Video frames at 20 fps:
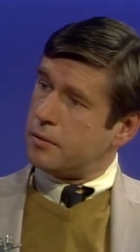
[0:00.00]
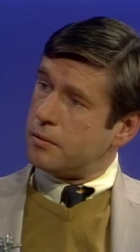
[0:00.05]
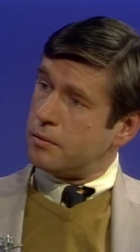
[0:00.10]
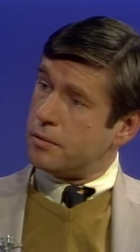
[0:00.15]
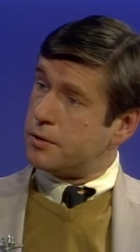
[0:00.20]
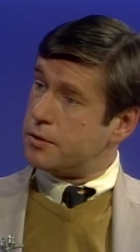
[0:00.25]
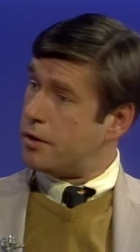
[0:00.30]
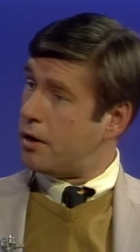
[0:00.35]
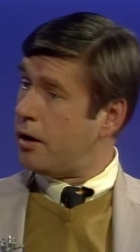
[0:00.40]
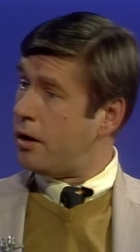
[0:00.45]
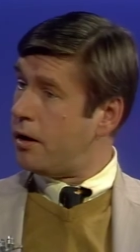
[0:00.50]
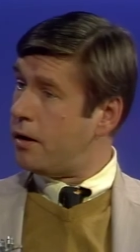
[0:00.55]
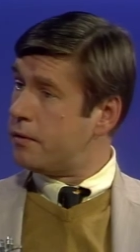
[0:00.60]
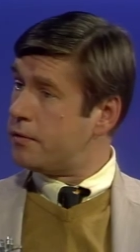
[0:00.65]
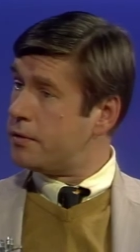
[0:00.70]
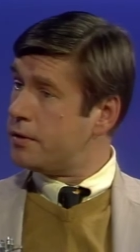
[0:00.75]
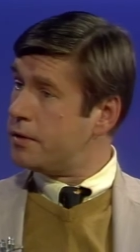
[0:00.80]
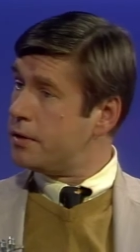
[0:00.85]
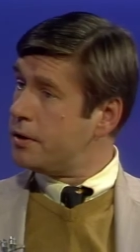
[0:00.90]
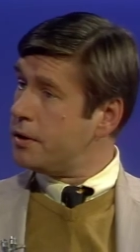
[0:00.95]

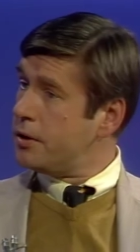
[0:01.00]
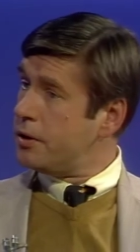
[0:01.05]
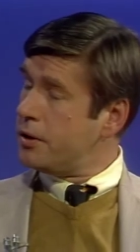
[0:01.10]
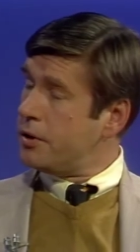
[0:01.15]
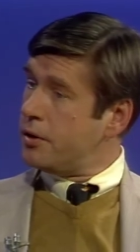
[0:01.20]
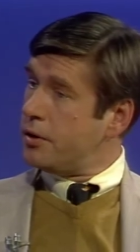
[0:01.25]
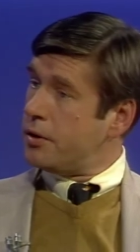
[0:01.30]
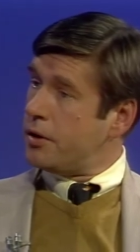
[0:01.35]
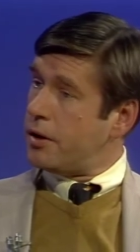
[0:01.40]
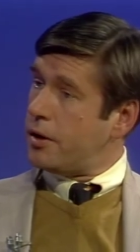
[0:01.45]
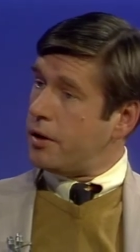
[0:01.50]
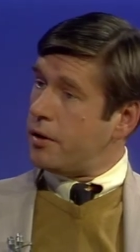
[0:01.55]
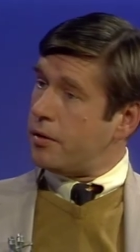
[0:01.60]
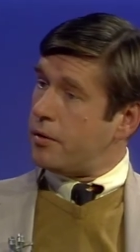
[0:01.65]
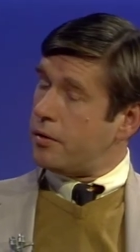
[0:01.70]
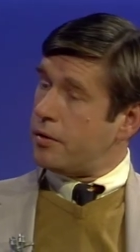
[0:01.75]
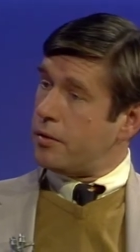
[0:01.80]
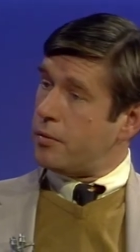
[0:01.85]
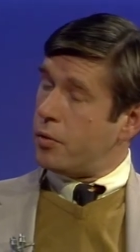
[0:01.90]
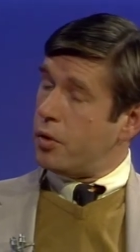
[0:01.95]
resolved. Uh,
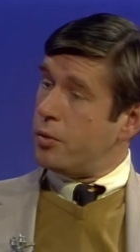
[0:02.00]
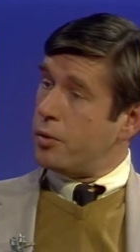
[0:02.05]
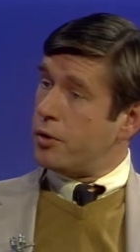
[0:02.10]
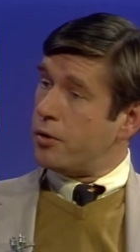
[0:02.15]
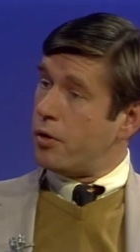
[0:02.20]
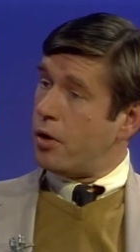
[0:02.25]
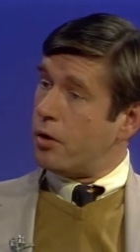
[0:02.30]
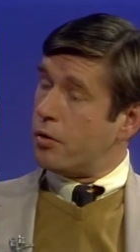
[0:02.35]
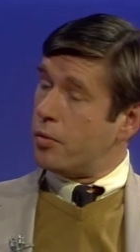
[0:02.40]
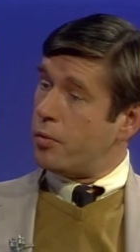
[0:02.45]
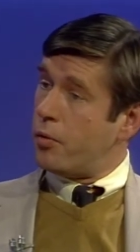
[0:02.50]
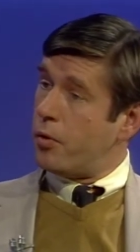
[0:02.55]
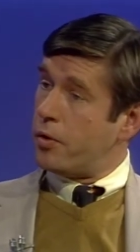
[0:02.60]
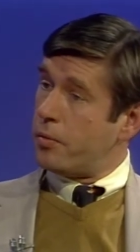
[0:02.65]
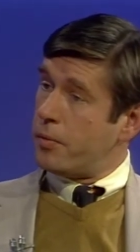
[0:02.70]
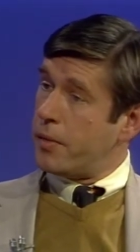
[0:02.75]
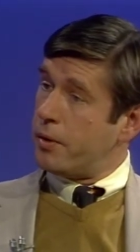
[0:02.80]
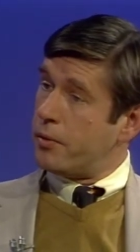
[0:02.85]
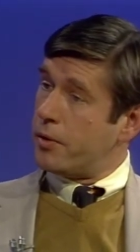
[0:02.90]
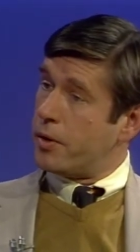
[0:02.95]
the Blumenthal
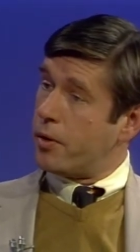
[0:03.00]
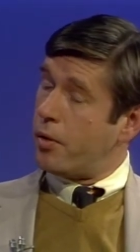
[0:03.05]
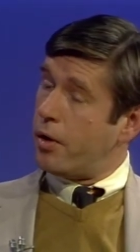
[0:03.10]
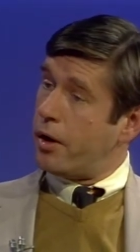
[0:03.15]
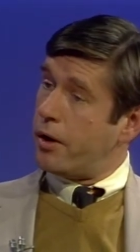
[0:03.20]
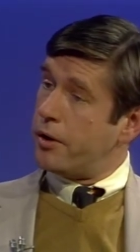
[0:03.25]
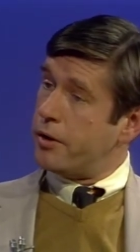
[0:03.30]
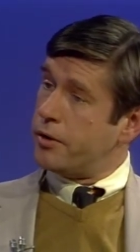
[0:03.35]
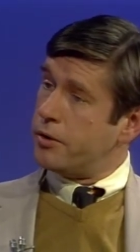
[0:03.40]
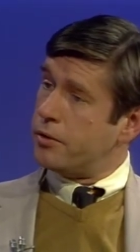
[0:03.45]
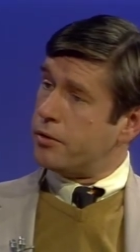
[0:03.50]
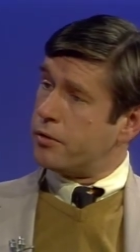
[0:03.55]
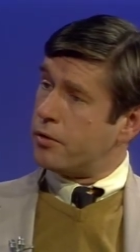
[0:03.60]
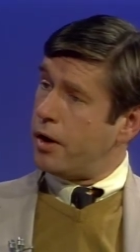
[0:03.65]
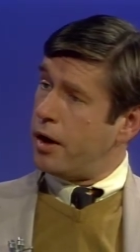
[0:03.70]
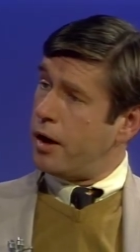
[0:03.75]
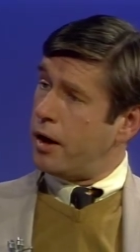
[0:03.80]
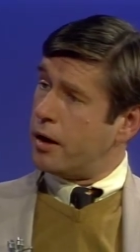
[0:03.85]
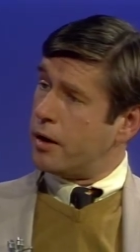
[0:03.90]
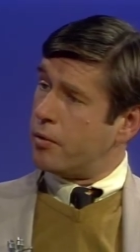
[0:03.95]
report may require a new
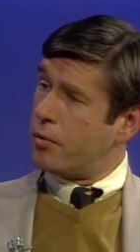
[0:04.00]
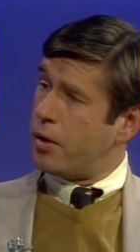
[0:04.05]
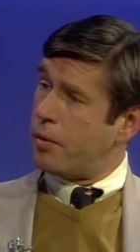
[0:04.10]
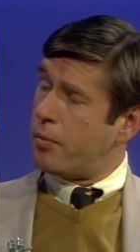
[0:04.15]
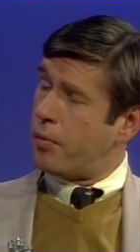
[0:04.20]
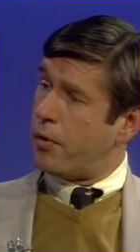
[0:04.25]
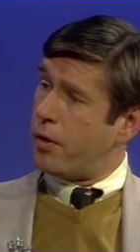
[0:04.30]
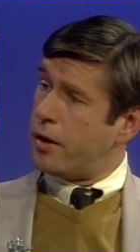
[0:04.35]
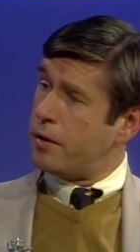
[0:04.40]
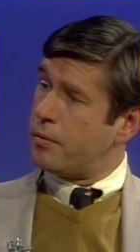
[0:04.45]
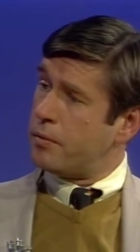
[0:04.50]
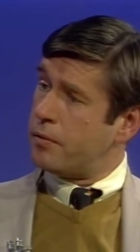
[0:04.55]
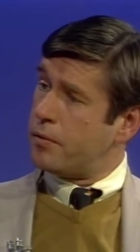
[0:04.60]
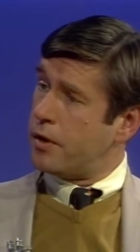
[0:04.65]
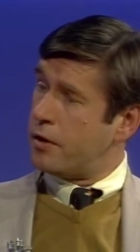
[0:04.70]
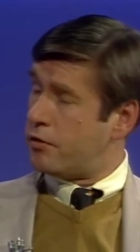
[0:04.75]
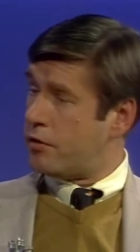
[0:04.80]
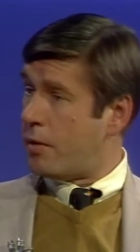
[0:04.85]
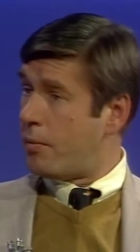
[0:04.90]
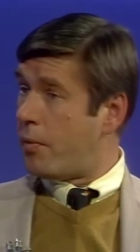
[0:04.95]
trial at one point,
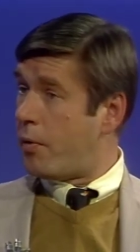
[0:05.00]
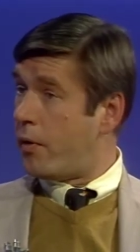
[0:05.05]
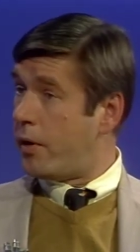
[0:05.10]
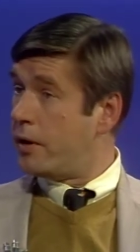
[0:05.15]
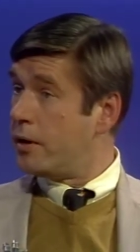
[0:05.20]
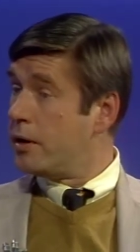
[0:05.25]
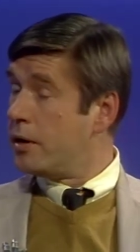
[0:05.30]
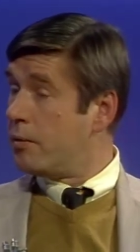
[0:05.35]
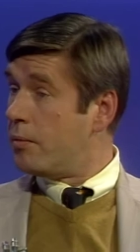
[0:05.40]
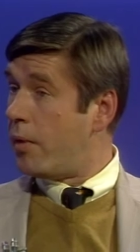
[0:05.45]
at some point.